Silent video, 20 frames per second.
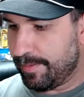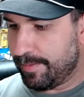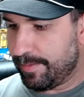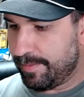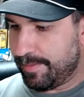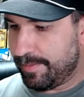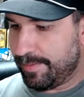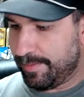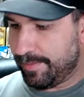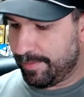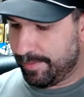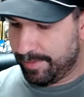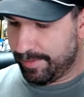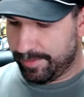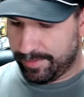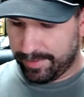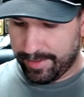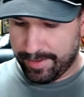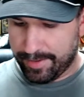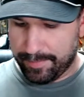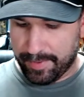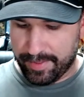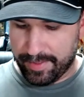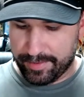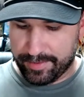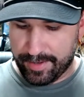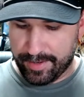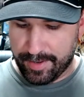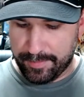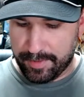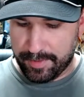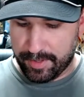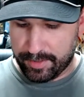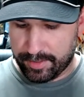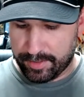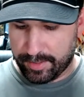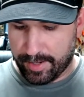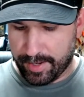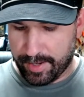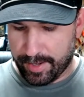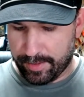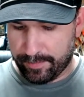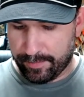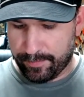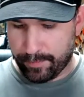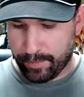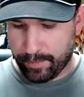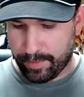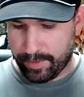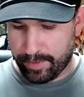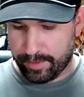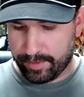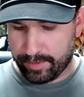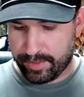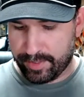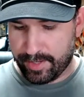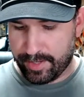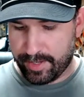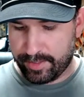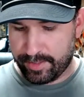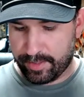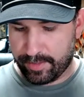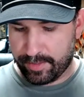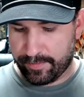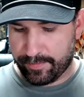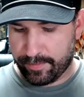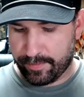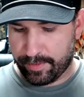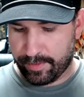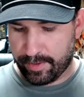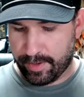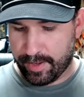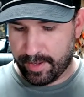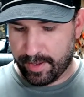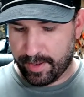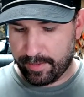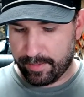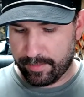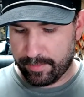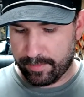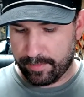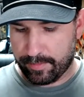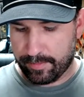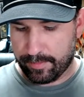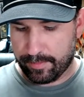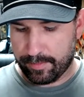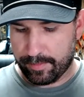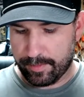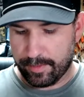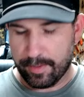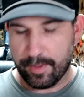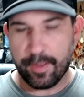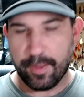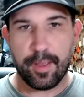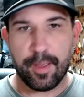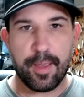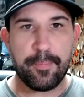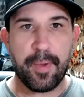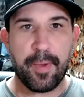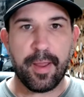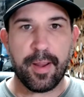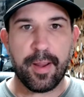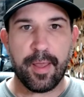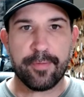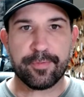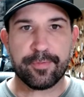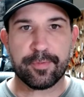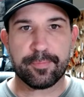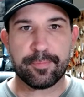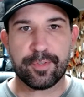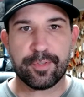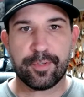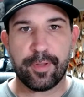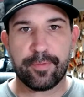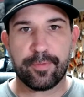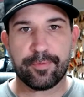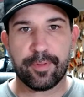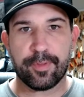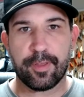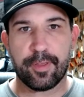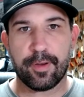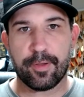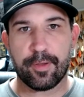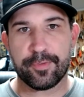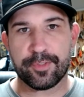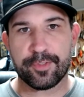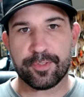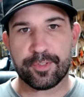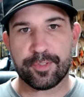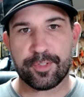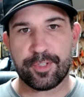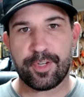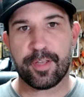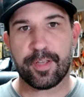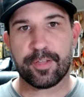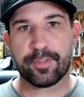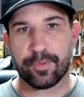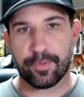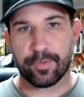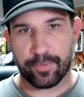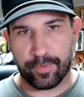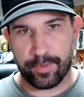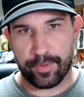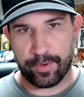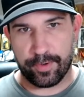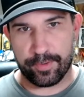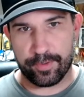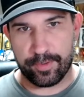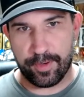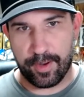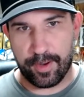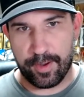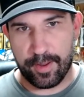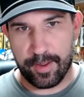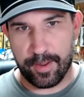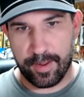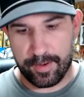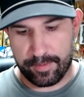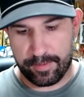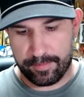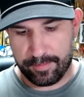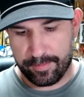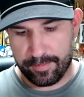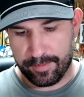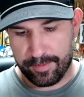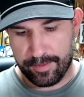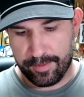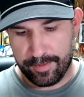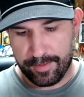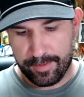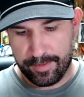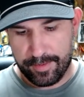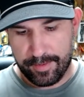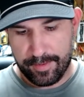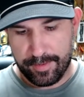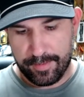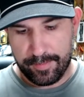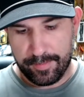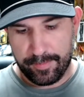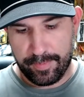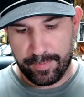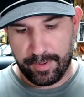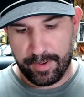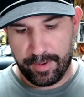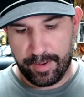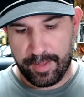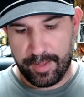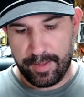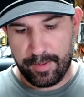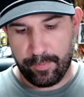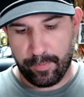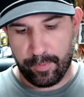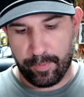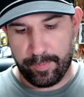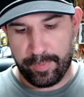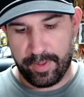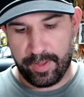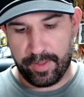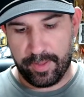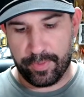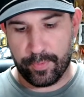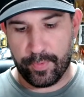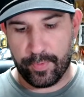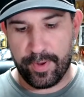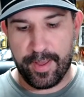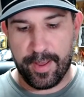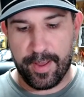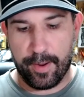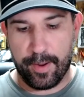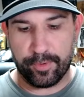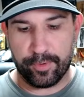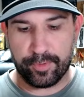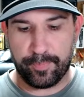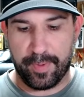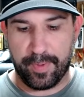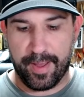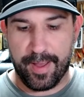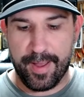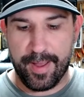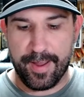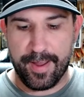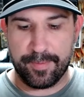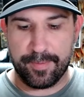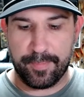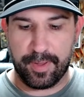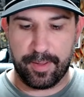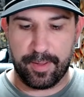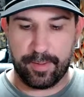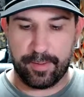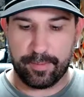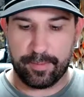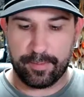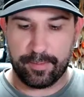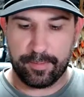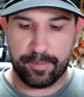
And he said by the time he gets to California and stays there for a day, he might have some stuff to get off his chest on Thursday night. But he will be 3 hours behind me.